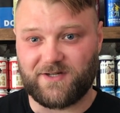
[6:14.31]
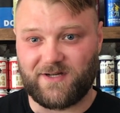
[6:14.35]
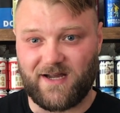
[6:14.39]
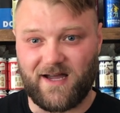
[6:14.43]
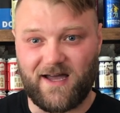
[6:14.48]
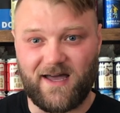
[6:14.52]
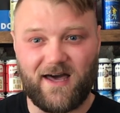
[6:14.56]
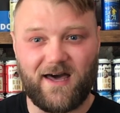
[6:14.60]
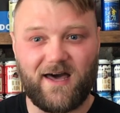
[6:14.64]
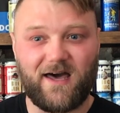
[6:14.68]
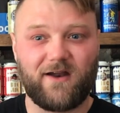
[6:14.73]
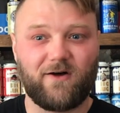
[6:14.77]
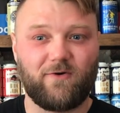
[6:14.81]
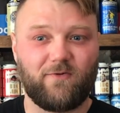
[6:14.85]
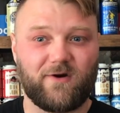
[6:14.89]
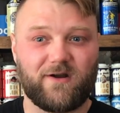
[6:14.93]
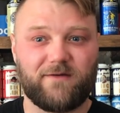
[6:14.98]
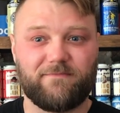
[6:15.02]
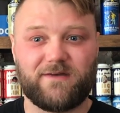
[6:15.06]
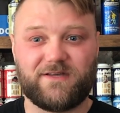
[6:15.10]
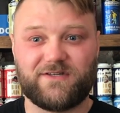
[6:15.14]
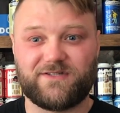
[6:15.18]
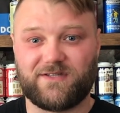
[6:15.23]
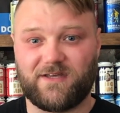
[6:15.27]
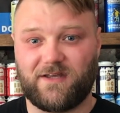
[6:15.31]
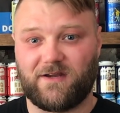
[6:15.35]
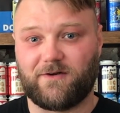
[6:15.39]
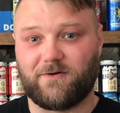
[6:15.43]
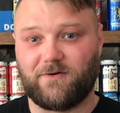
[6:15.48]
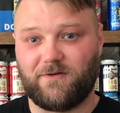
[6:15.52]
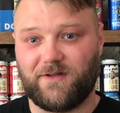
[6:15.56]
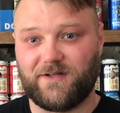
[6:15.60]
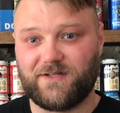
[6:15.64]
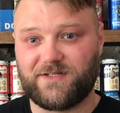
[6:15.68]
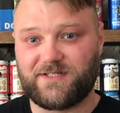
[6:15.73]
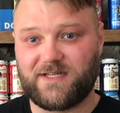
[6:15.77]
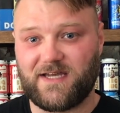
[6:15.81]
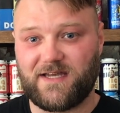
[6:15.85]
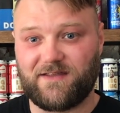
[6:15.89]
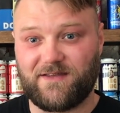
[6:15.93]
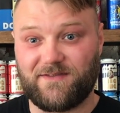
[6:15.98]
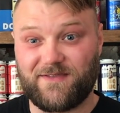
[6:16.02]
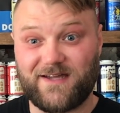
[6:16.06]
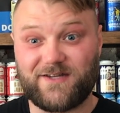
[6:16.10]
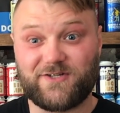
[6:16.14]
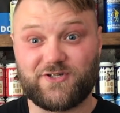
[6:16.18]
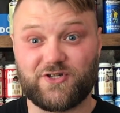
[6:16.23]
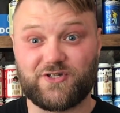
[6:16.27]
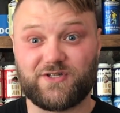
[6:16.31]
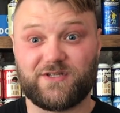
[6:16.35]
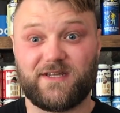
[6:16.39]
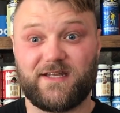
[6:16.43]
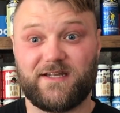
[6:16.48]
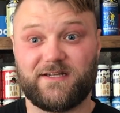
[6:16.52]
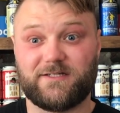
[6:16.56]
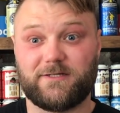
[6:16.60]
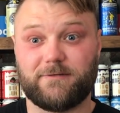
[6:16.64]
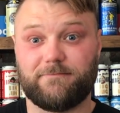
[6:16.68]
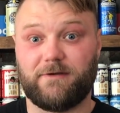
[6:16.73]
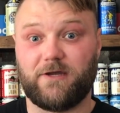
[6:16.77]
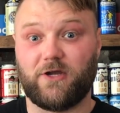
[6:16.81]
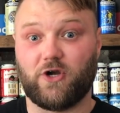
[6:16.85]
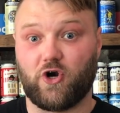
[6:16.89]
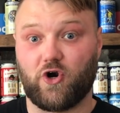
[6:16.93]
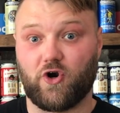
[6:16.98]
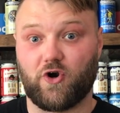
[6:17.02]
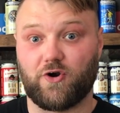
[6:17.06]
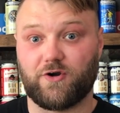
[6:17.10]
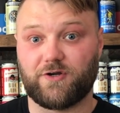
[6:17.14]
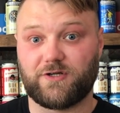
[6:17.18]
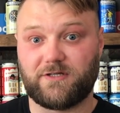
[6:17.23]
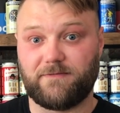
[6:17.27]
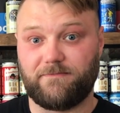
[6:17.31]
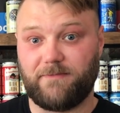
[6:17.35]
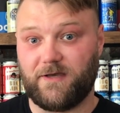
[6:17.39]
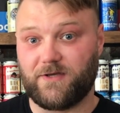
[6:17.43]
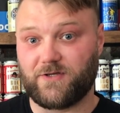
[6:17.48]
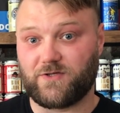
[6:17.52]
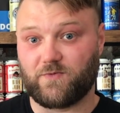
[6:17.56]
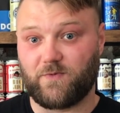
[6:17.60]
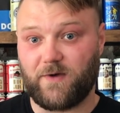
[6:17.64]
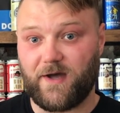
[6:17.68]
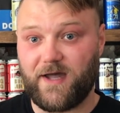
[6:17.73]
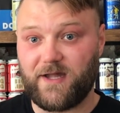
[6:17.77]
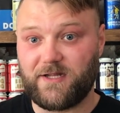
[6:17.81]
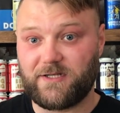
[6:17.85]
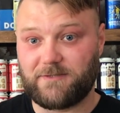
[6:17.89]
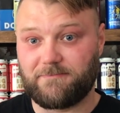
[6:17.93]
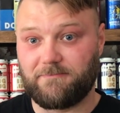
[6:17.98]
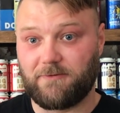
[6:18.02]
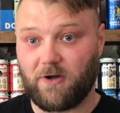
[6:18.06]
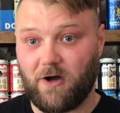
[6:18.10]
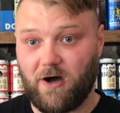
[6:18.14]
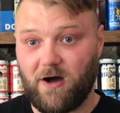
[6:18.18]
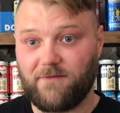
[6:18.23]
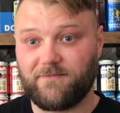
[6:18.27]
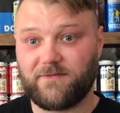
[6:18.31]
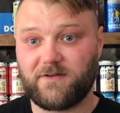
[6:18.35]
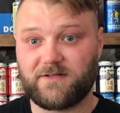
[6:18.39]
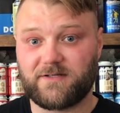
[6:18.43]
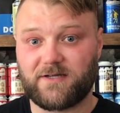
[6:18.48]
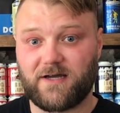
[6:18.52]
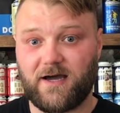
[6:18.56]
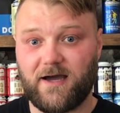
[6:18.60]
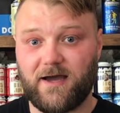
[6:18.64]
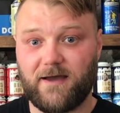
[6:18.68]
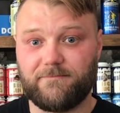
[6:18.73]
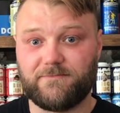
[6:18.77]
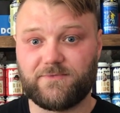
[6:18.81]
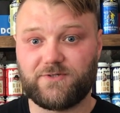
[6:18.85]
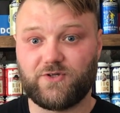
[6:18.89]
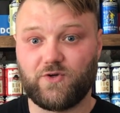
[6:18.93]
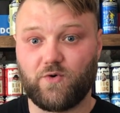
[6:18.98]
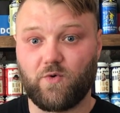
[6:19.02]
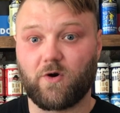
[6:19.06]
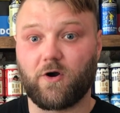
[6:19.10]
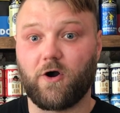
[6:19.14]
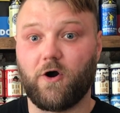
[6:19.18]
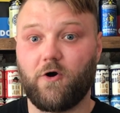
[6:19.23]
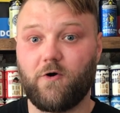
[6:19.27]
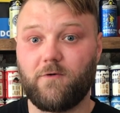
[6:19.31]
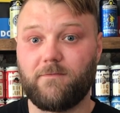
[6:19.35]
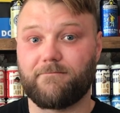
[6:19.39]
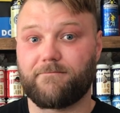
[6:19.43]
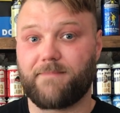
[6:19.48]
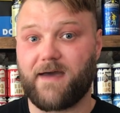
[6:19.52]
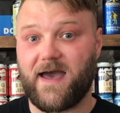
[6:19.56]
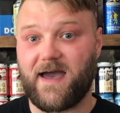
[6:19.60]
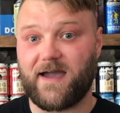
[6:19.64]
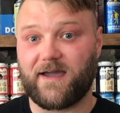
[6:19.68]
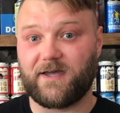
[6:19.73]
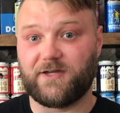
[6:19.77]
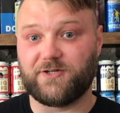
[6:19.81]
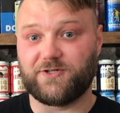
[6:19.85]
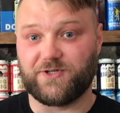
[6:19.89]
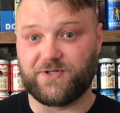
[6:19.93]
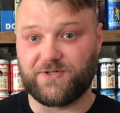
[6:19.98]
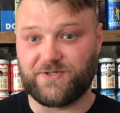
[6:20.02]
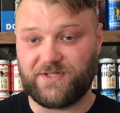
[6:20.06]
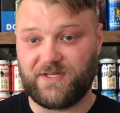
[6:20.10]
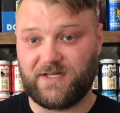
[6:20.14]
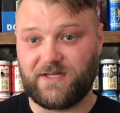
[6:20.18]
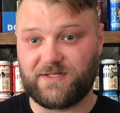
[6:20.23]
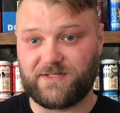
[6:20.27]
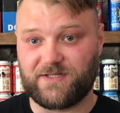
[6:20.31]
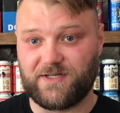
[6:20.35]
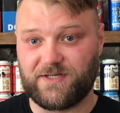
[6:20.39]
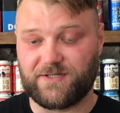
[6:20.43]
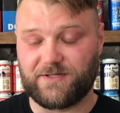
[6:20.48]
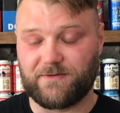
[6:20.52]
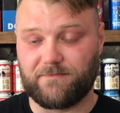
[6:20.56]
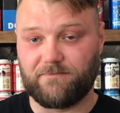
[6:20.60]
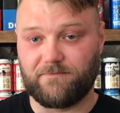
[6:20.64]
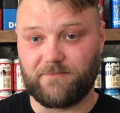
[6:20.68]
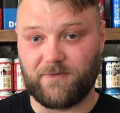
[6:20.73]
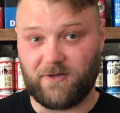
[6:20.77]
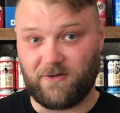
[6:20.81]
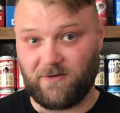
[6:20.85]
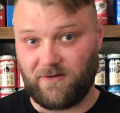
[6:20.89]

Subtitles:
I don't want to be cynical and say that they just need to be heard to be assuaged, but oftentimes your own baggage and cynicism,